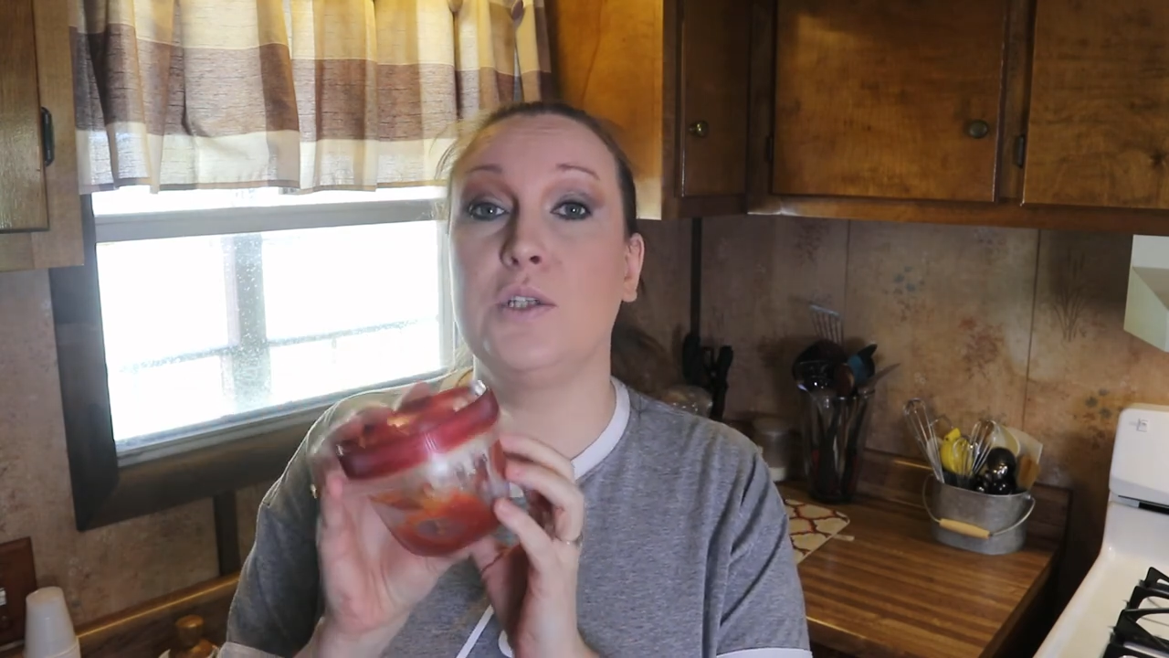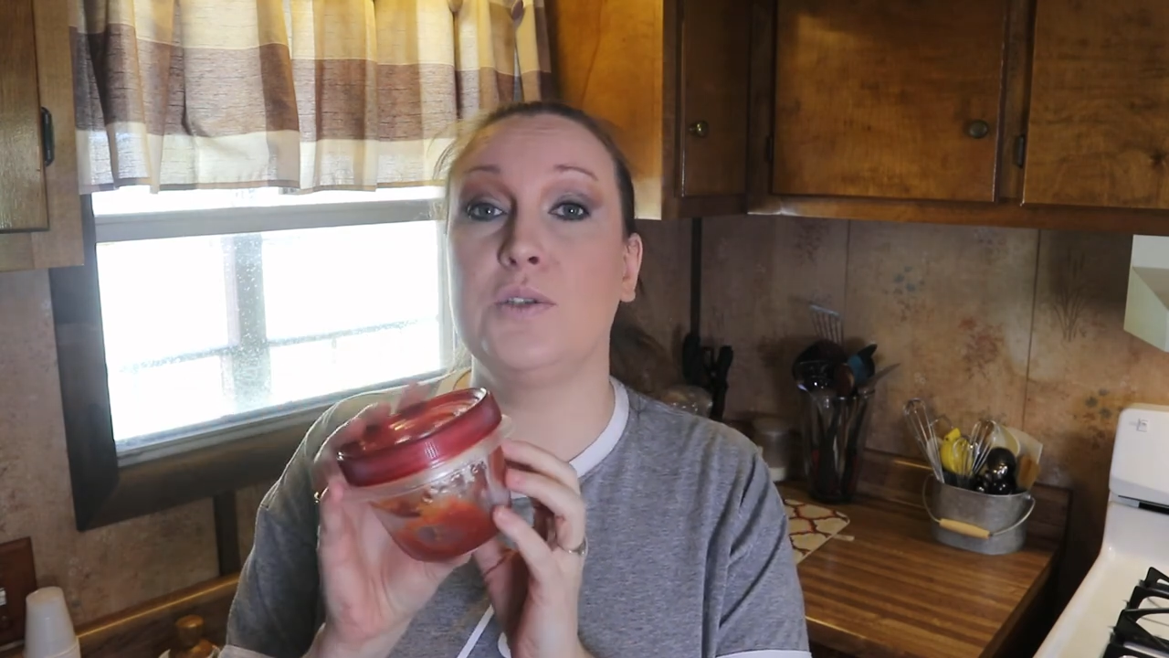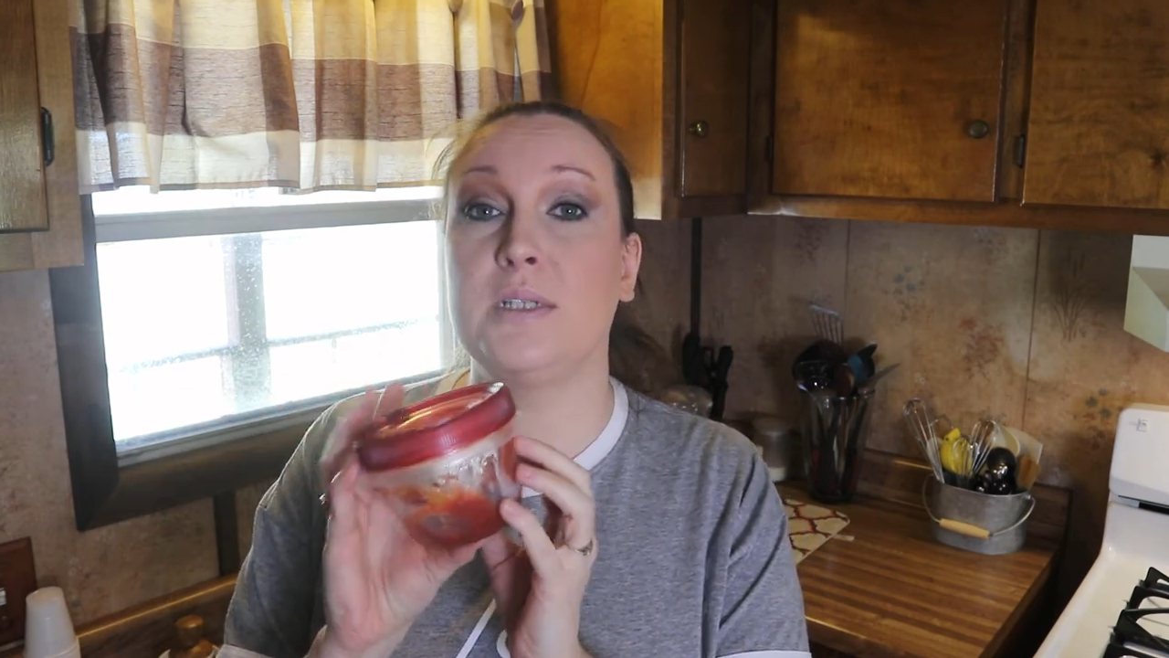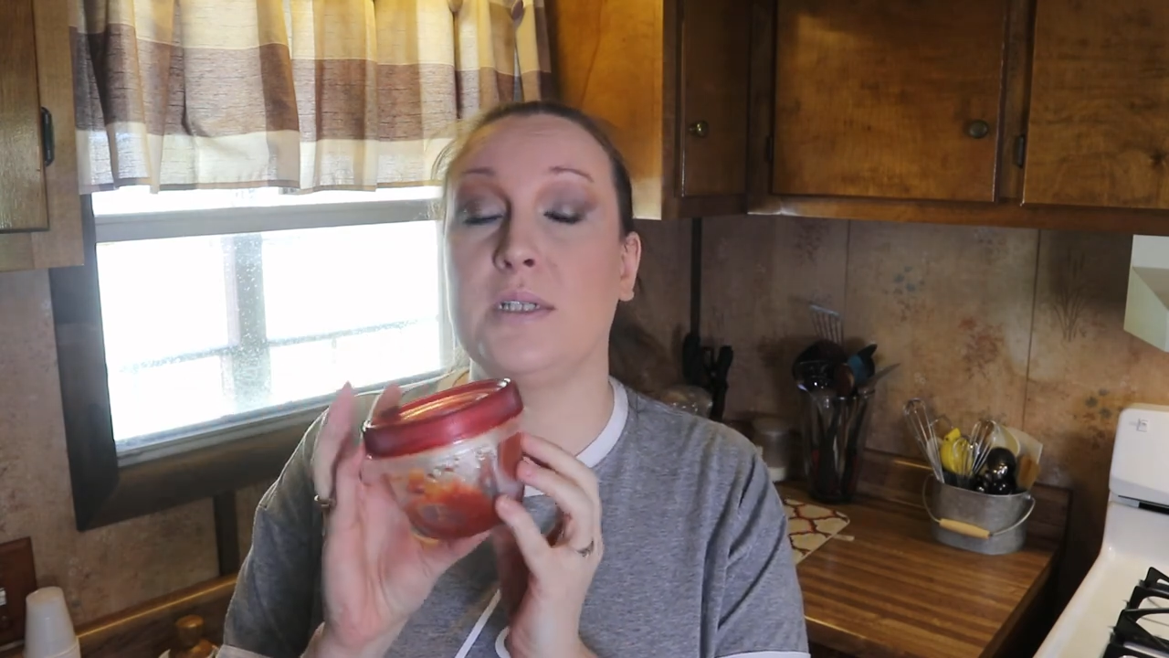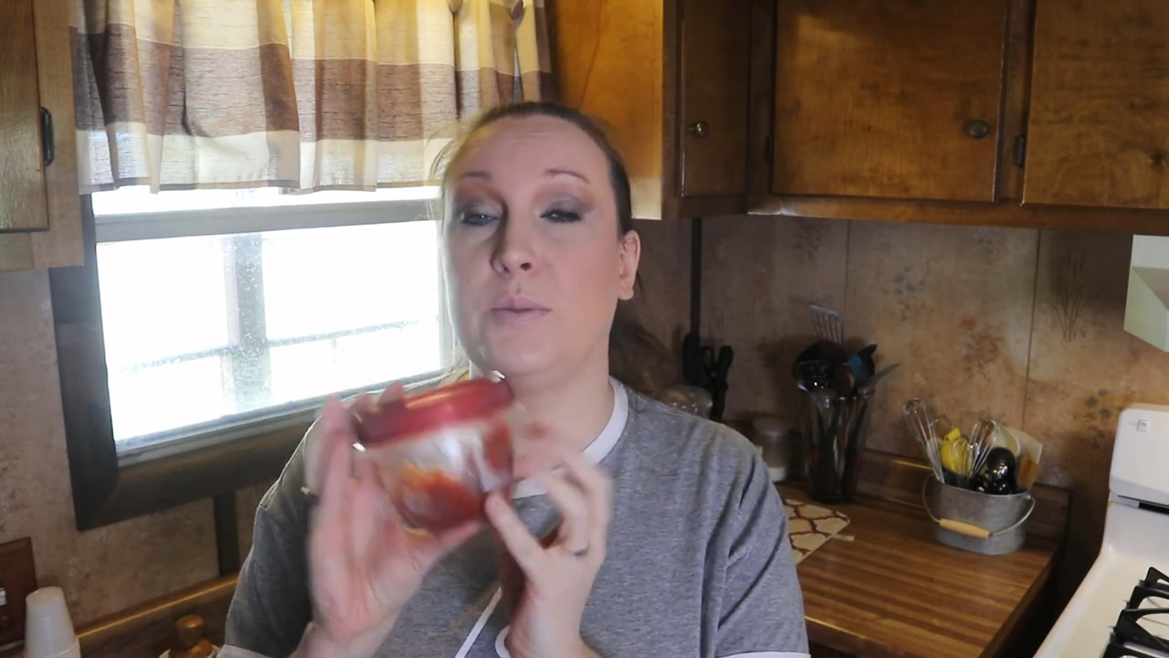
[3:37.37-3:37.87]

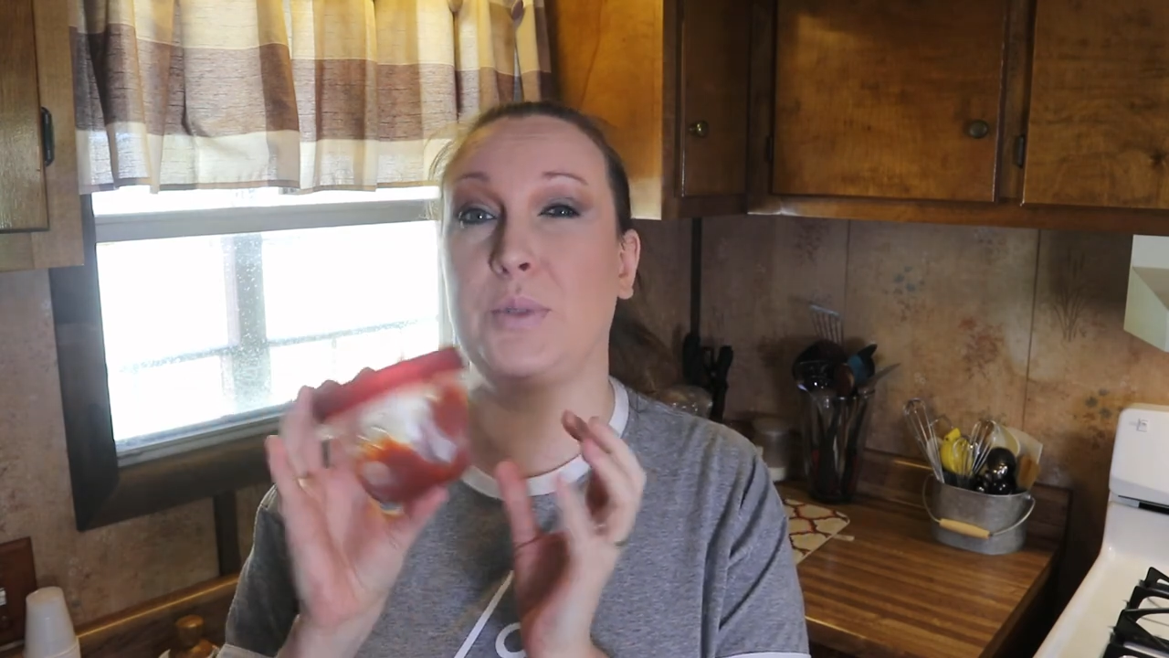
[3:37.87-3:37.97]
using the